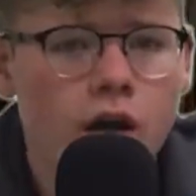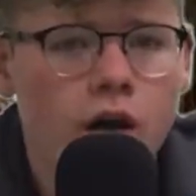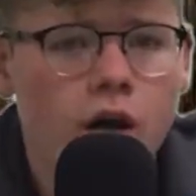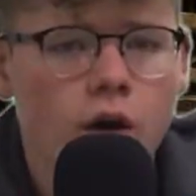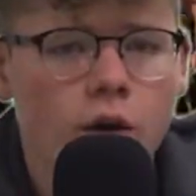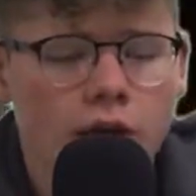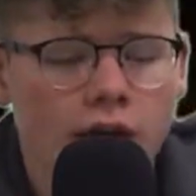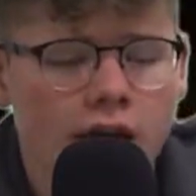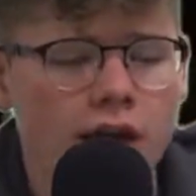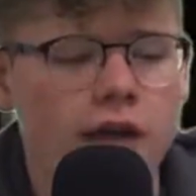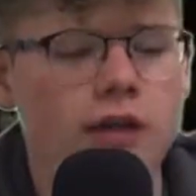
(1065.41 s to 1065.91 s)

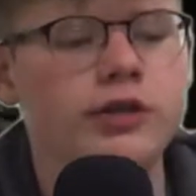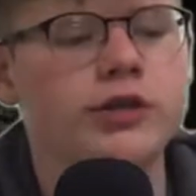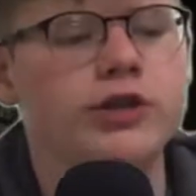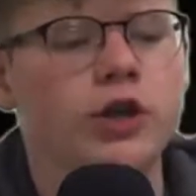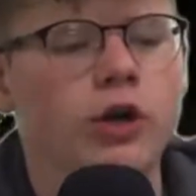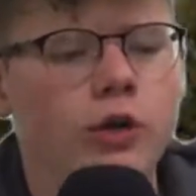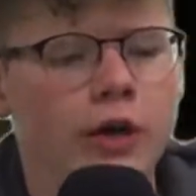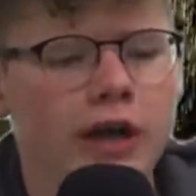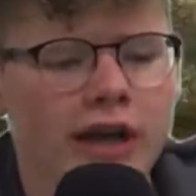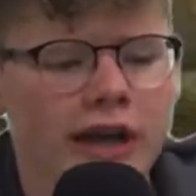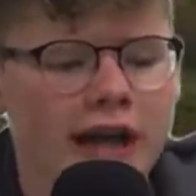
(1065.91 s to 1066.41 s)
Okay,
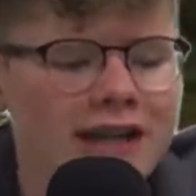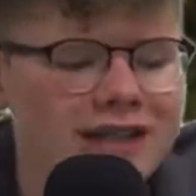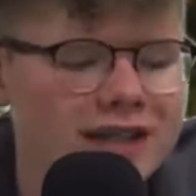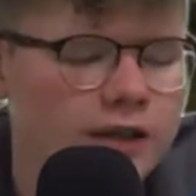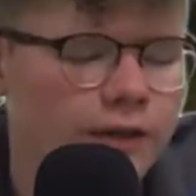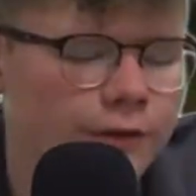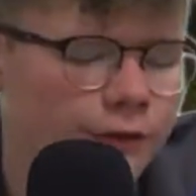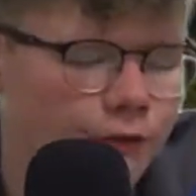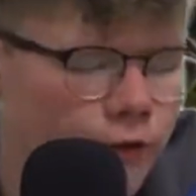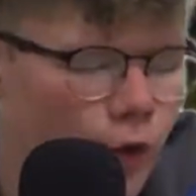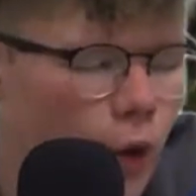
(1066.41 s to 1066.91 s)
so it gets
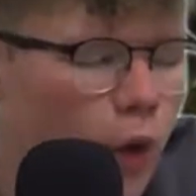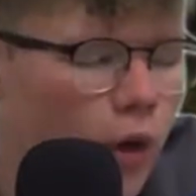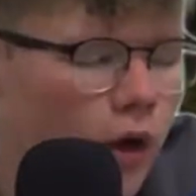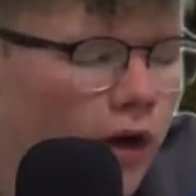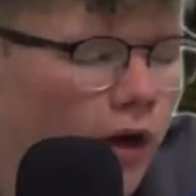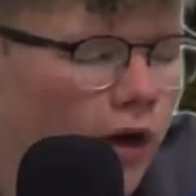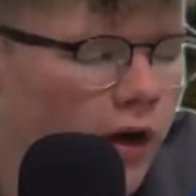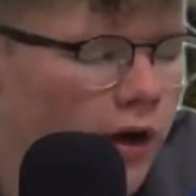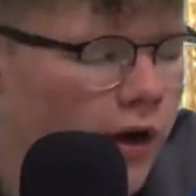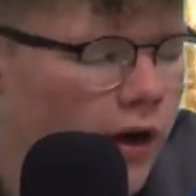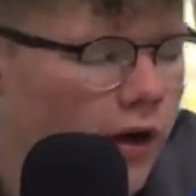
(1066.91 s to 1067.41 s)
a
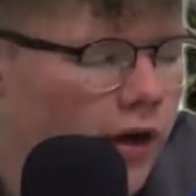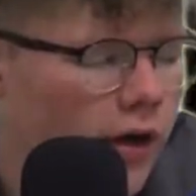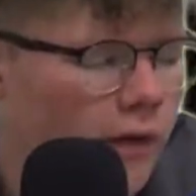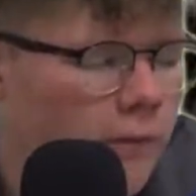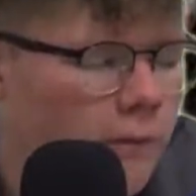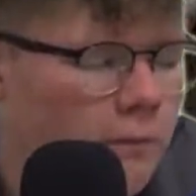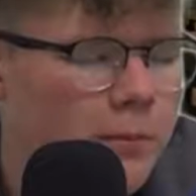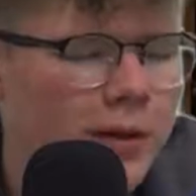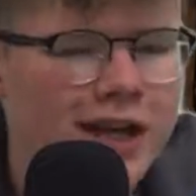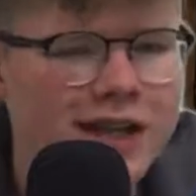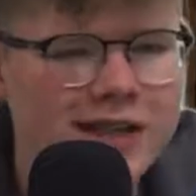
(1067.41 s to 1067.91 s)
4
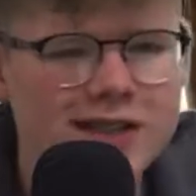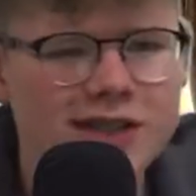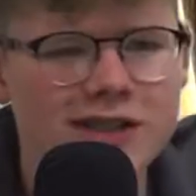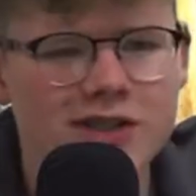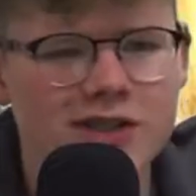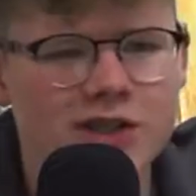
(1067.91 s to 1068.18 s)
because it